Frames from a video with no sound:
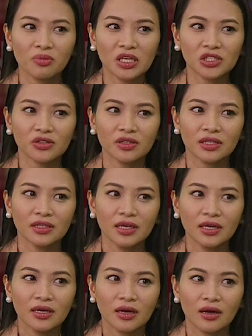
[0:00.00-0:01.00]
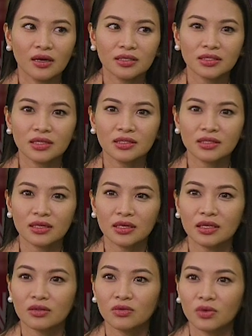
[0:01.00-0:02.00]
mentioned that since
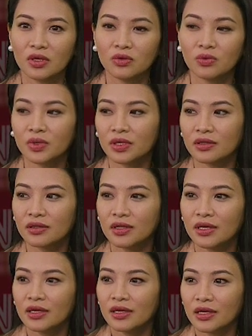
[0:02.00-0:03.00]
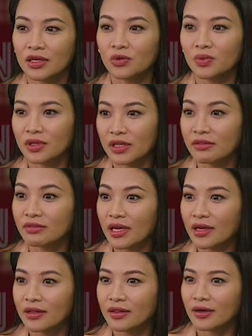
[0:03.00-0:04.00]
it will
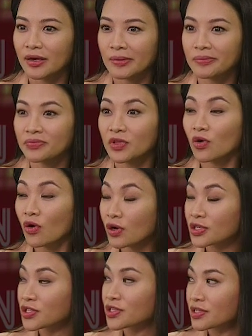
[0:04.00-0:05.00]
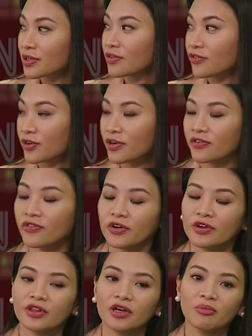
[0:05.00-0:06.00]
entail costs
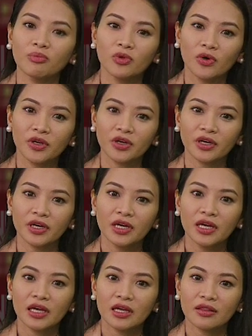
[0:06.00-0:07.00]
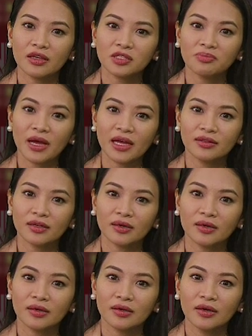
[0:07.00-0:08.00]
for the employer, this might
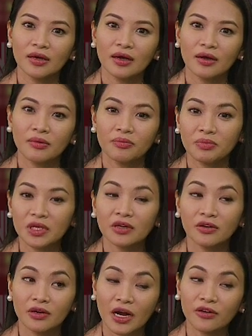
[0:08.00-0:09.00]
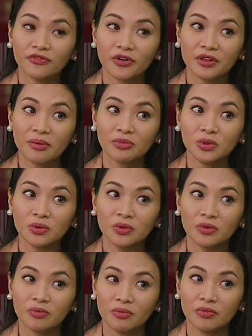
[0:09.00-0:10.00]
be a ground for them
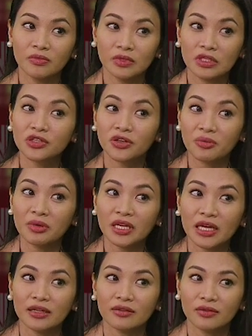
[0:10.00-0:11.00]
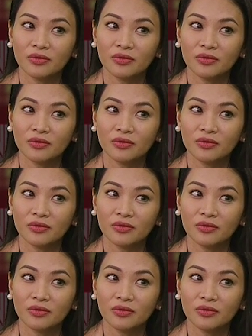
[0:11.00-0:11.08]
to discriminate